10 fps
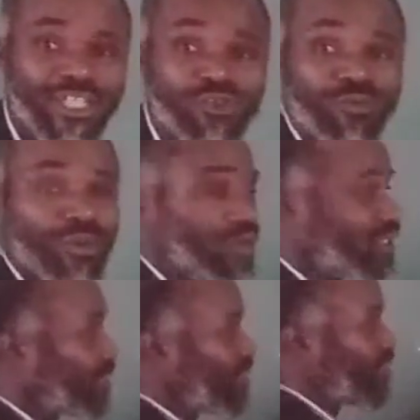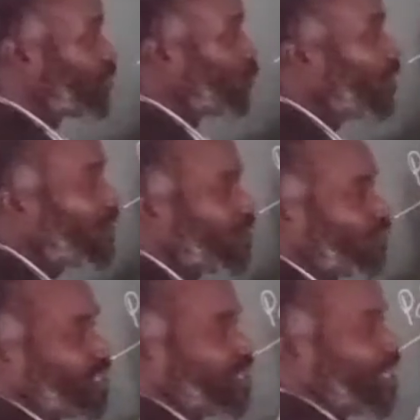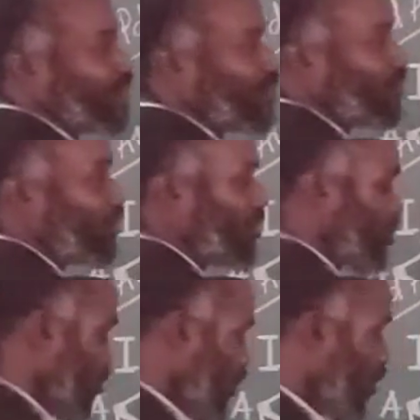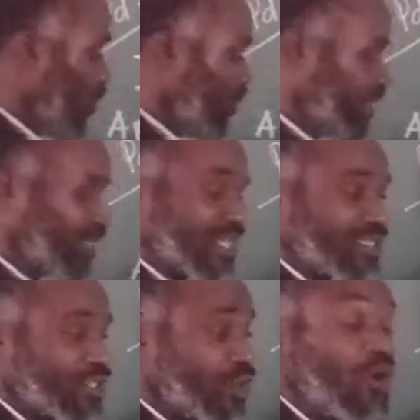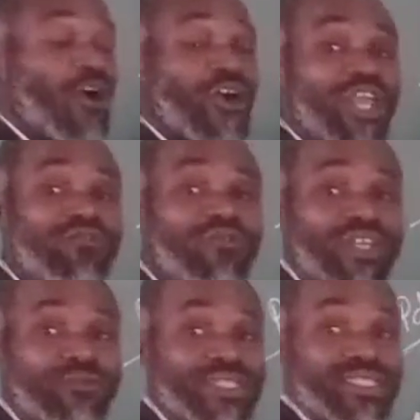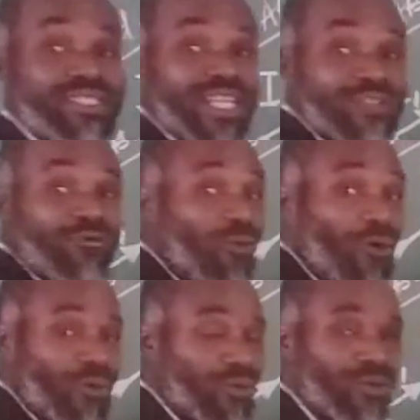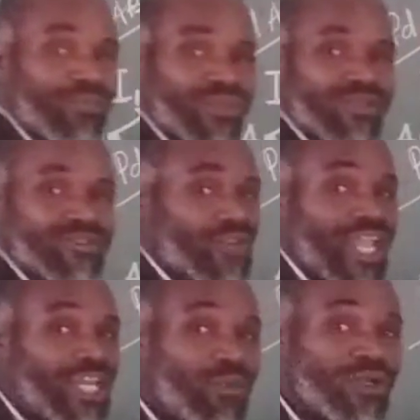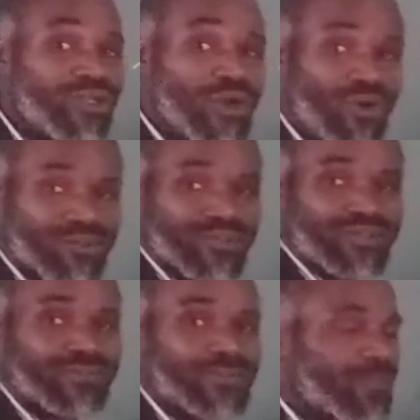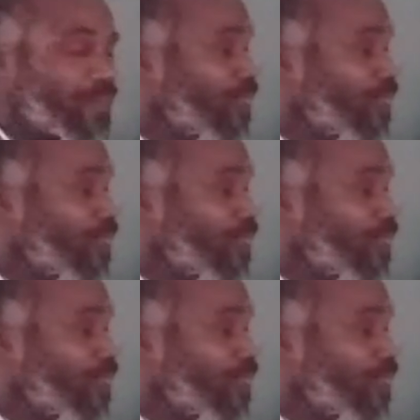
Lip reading: It could be resistance 1, resistance 2, resistance 3, or even resistance 4. So anyone goes.